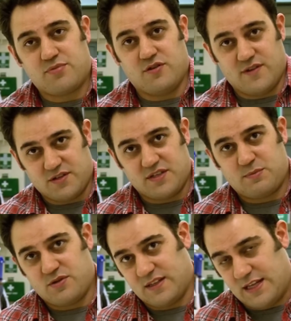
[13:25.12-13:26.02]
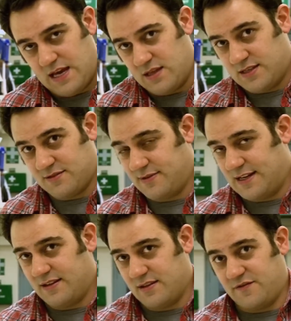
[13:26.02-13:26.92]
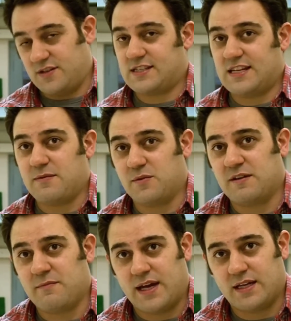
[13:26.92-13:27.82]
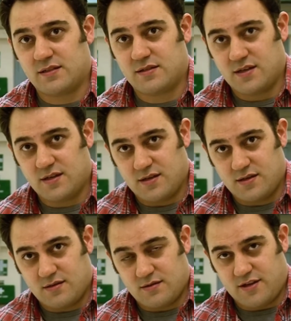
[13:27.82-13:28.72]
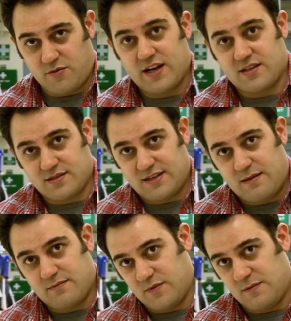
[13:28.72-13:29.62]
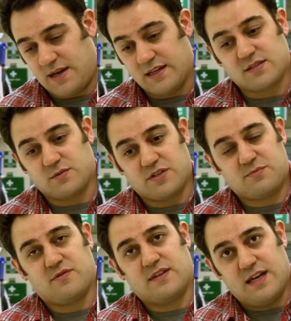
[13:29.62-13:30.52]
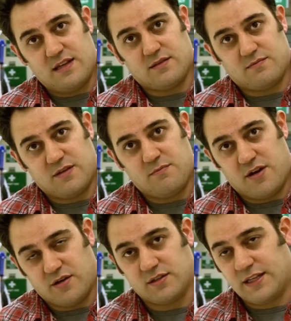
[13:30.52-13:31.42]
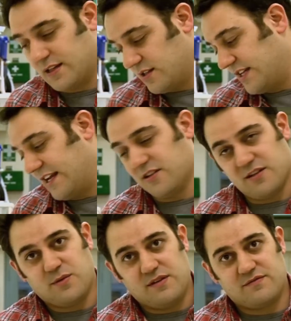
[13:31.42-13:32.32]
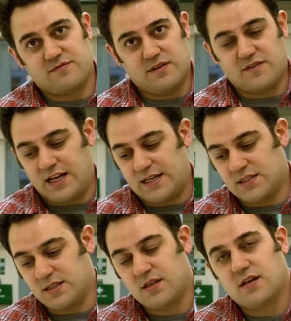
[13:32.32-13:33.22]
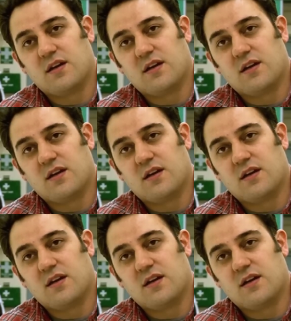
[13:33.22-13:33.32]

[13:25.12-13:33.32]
proving or disproving that. And this is really the first step that we've made, theoretical step we've made towards proving that, the empirical the data that we've collected.